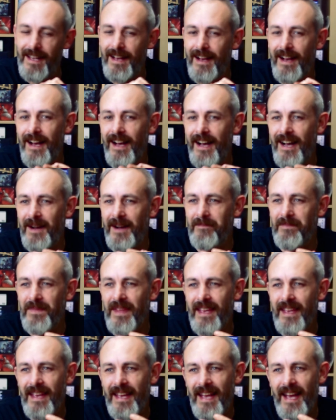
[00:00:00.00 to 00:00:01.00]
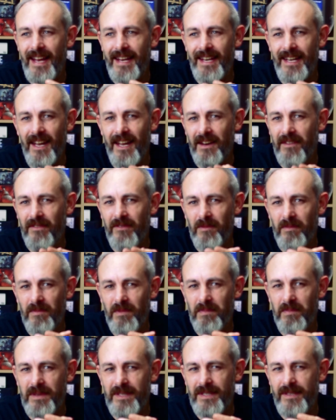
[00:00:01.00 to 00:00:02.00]
And none of them
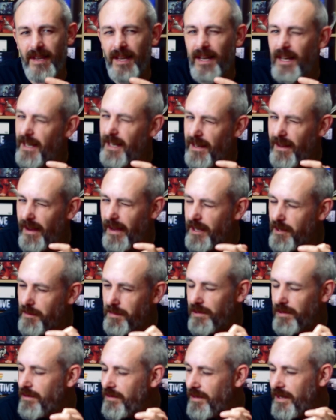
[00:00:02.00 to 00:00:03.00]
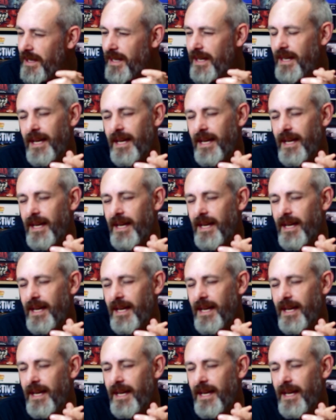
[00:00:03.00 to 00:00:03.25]
are particularly likeable.